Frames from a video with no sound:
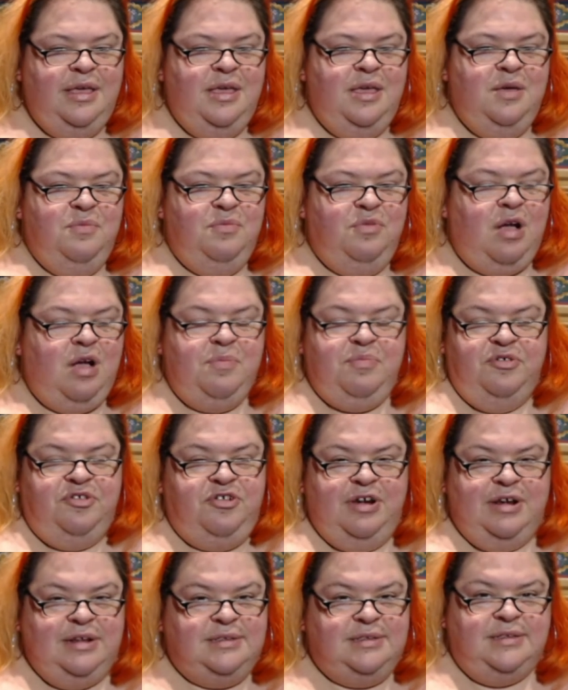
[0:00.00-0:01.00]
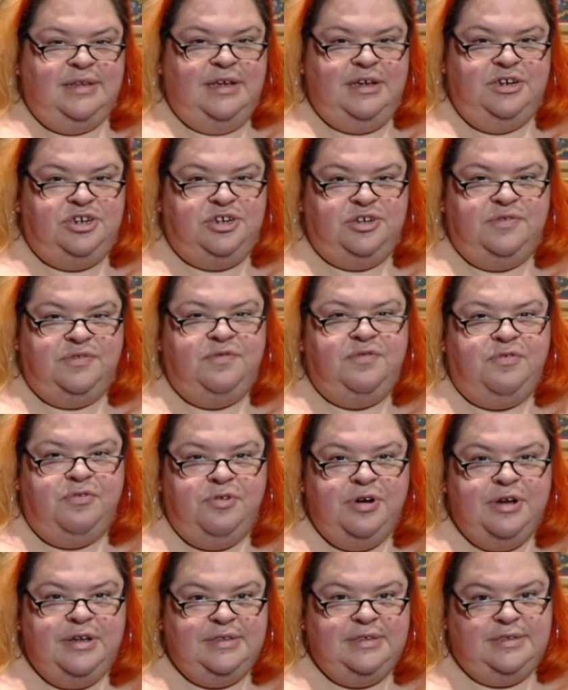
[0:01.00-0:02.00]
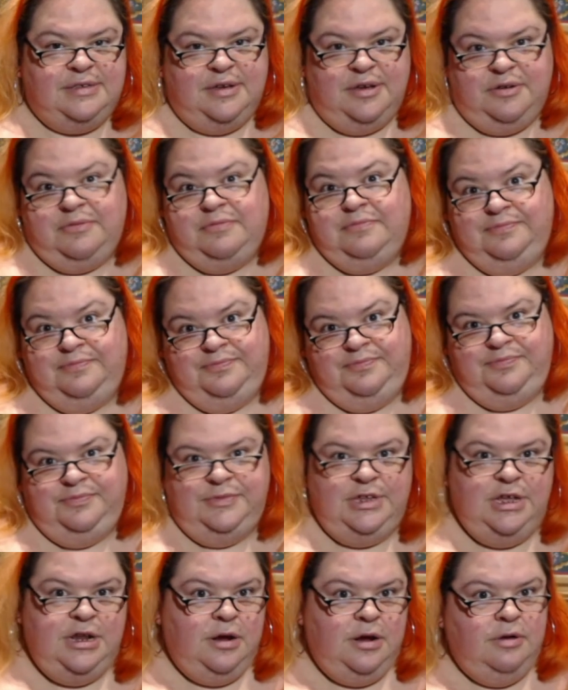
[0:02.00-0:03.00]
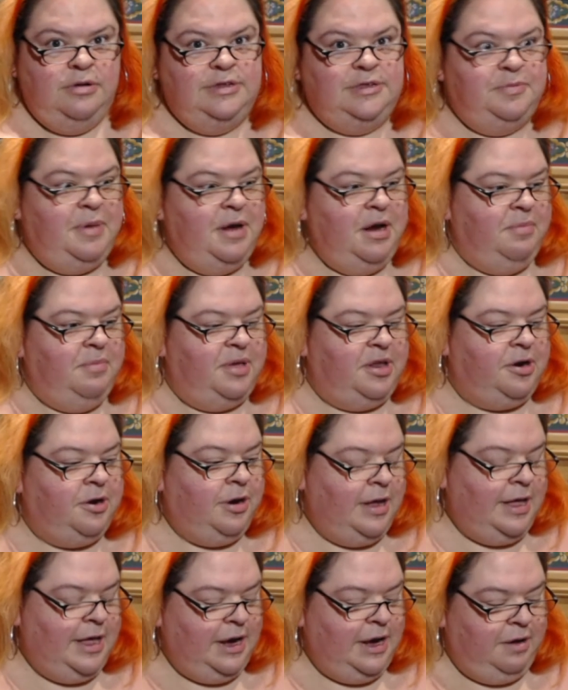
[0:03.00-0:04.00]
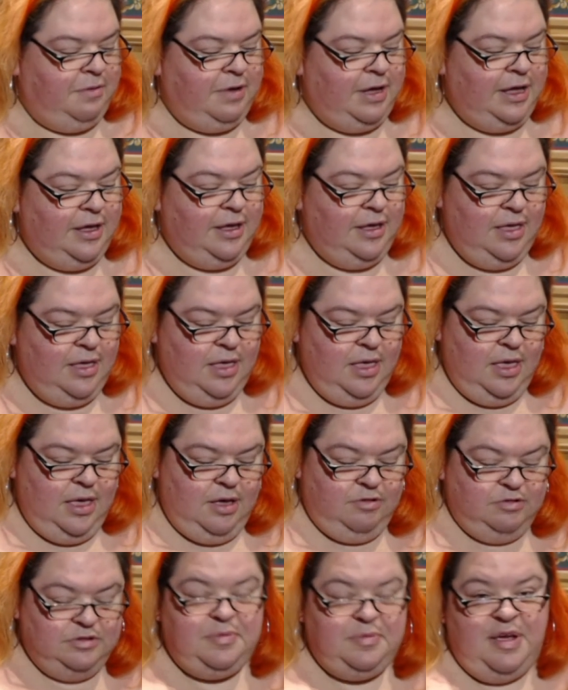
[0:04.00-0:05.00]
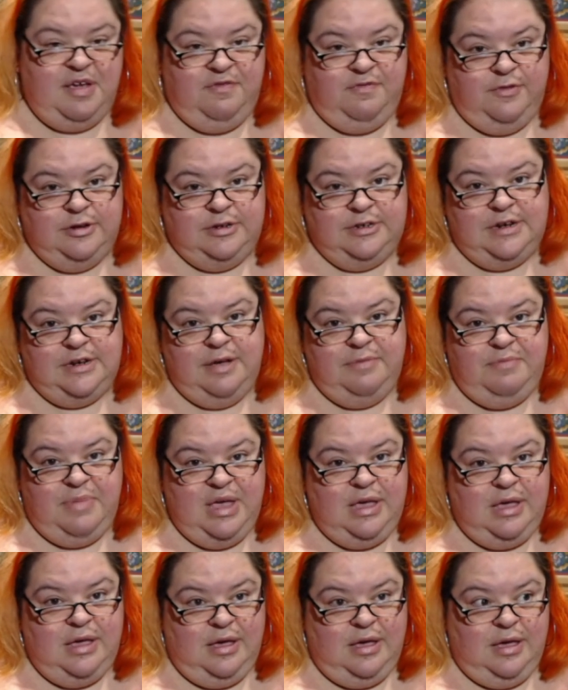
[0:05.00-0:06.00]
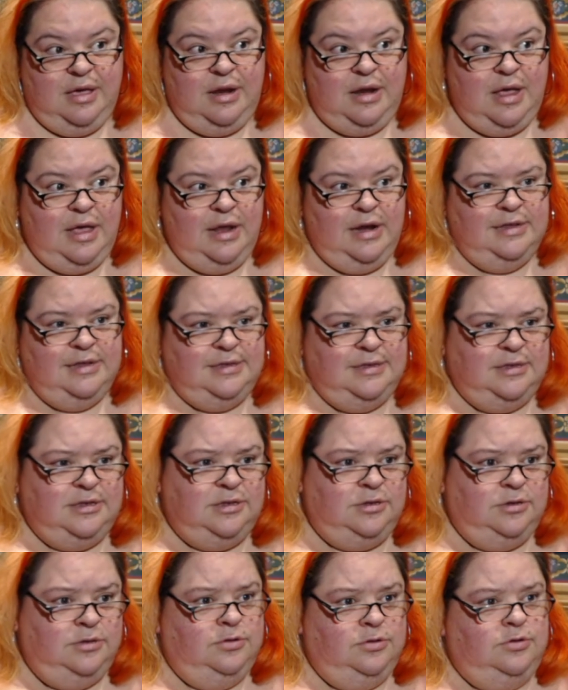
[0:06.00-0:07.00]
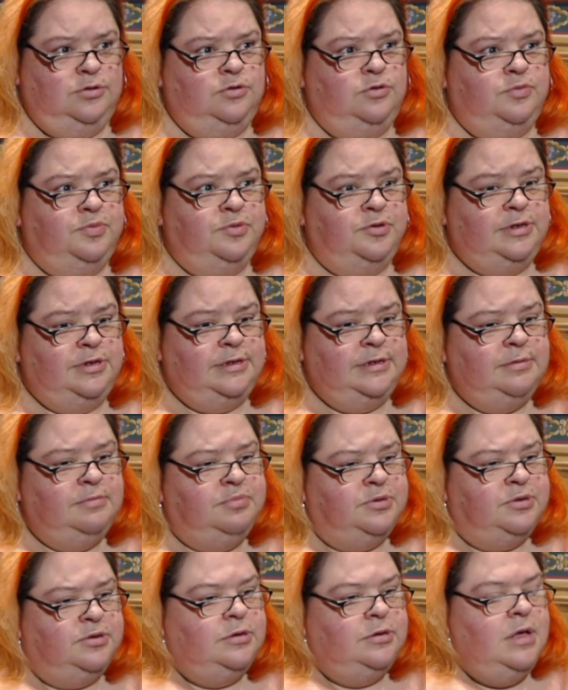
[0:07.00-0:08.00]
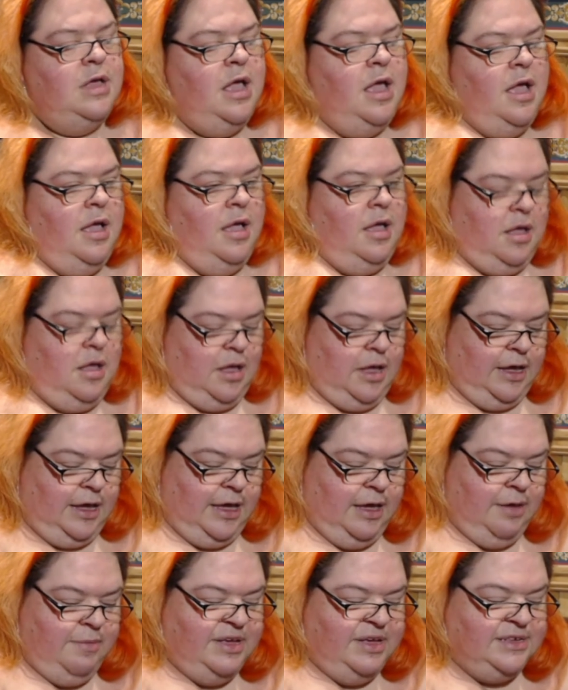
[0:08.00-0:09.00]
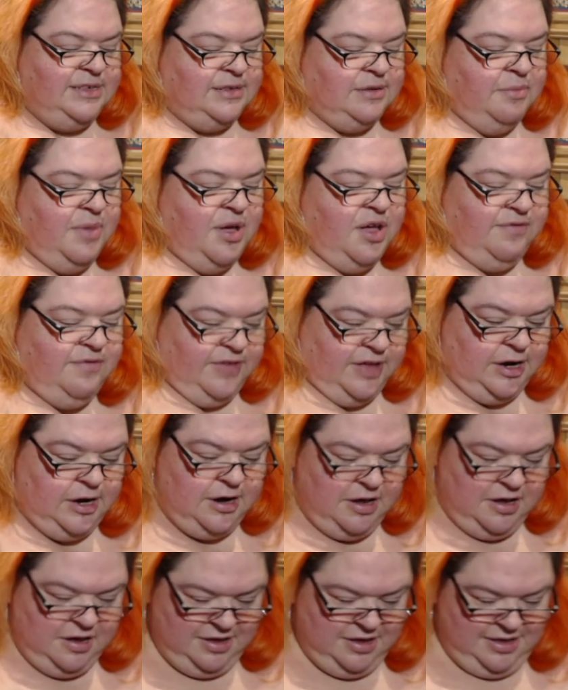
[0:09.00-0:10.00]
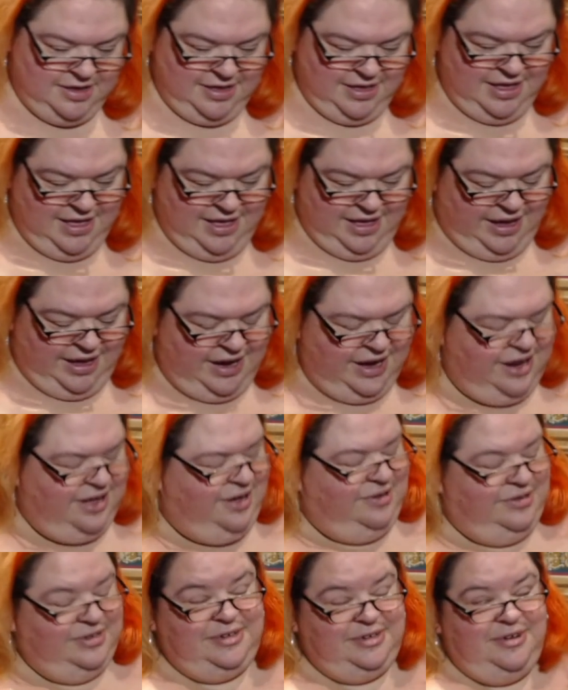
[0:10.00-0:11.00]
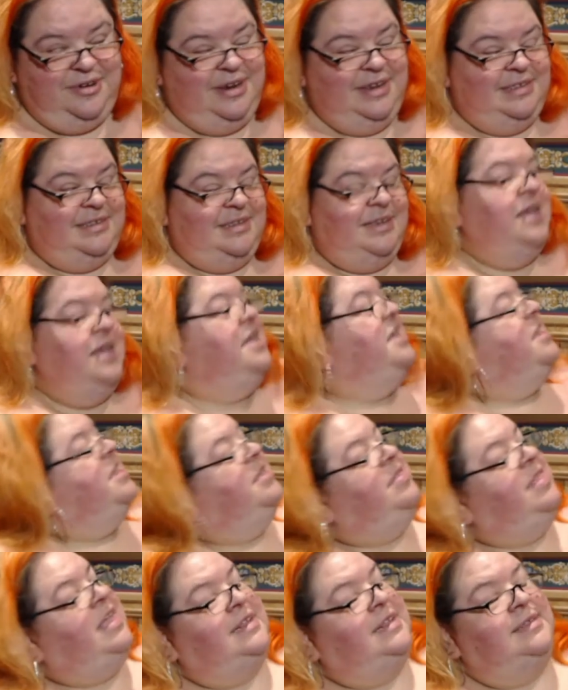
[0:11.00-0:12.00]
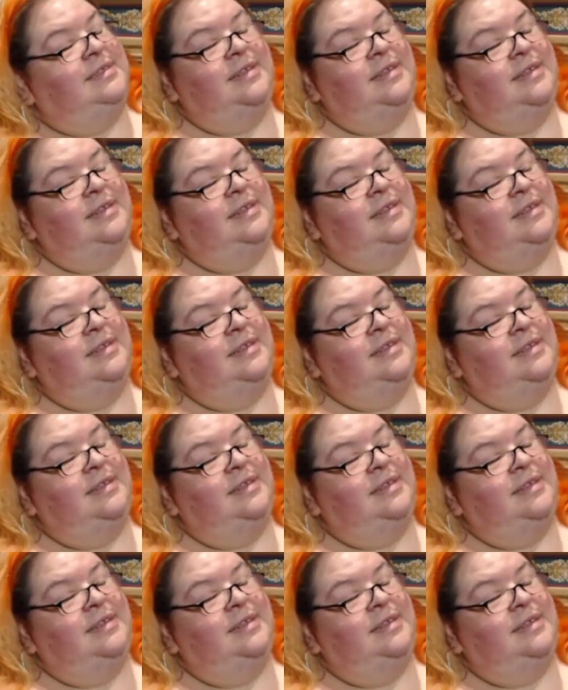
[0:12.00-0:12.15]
proper translation for it. So, it's pear butter. Anyway, it was my first time making it, and it's super simple. Gimme some oven. I know, it's crazy. That's the